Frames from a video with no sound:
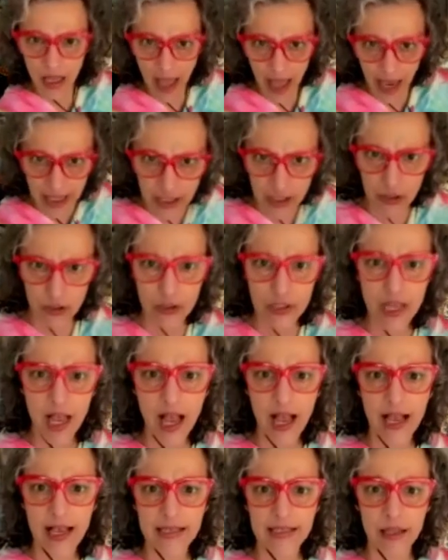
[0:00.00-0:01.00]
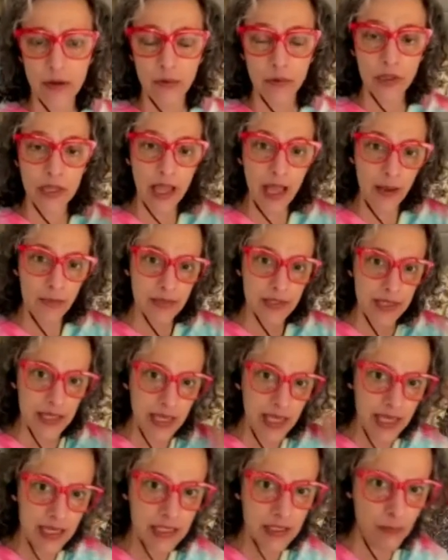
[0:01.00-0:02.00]
exercise that really helps the
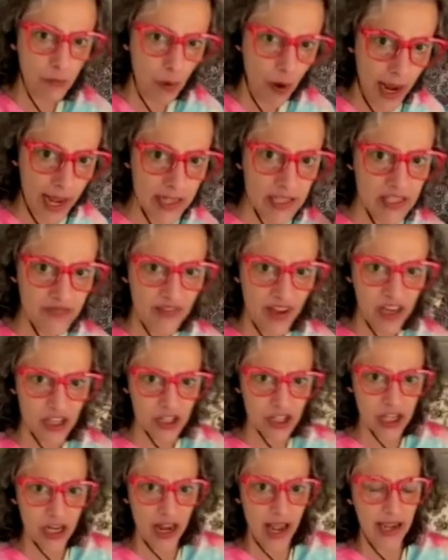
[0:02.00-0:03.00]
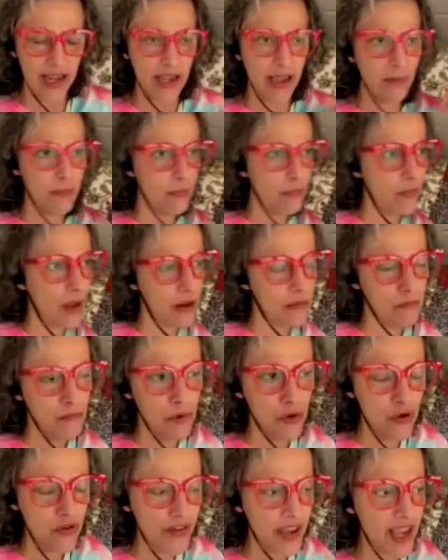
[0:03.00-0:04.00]
kids' brains function and get and
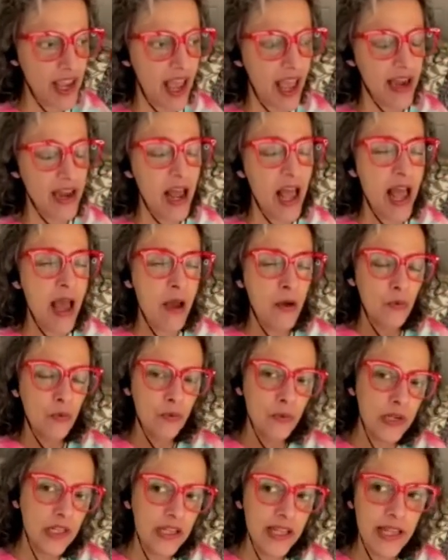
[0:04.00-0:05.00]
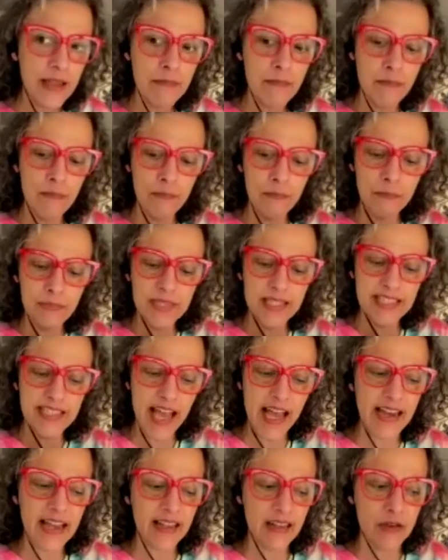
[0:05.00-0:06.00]
moving and really
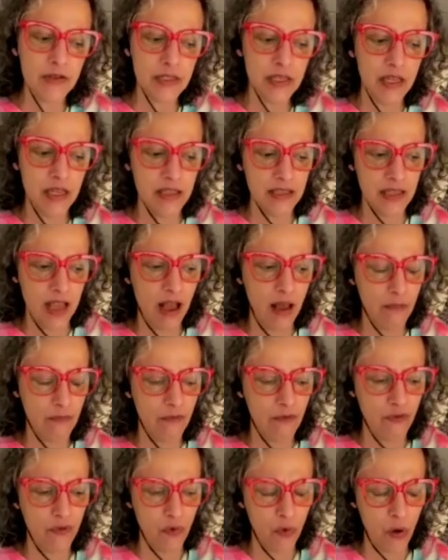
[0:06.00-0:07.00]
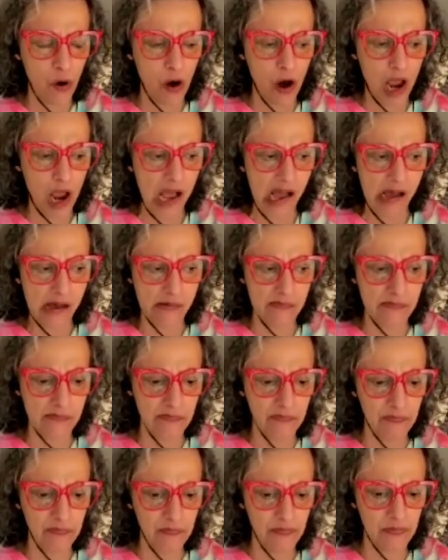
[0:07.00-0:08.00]
setting those kids up for
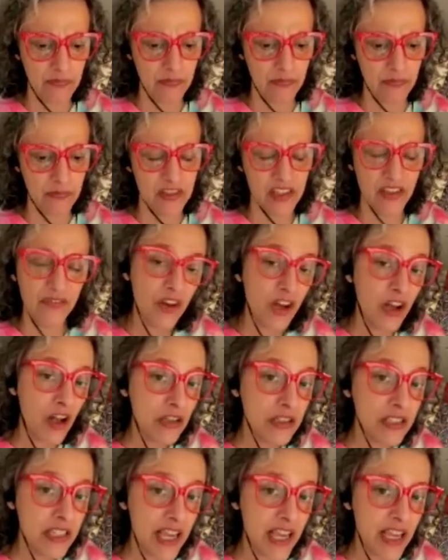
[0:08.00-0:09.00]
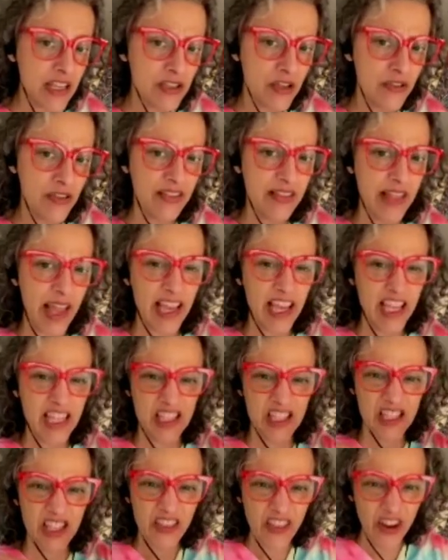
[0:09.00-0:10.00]
um, difficulty so that they
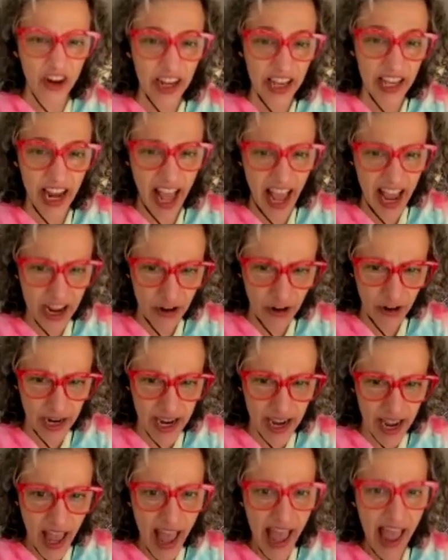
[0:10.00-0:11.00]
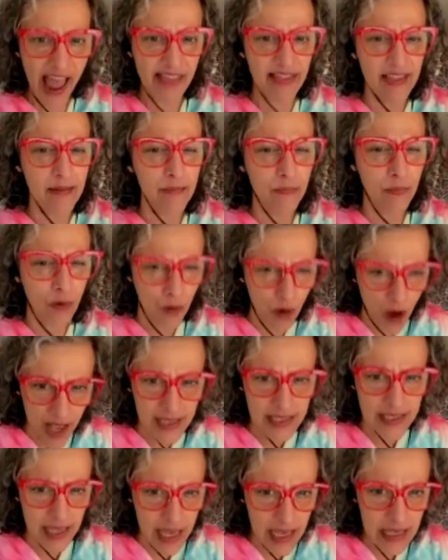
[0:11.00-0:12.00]
can sit there and get angry and then
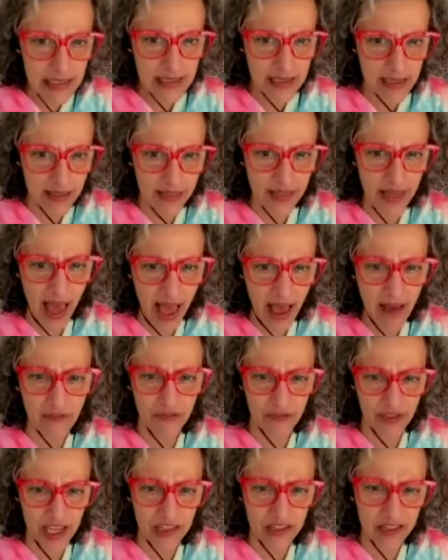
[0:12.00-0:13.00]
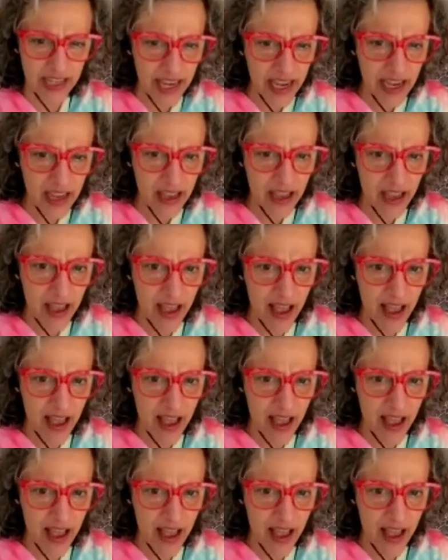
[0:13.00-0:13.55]
process that feeling.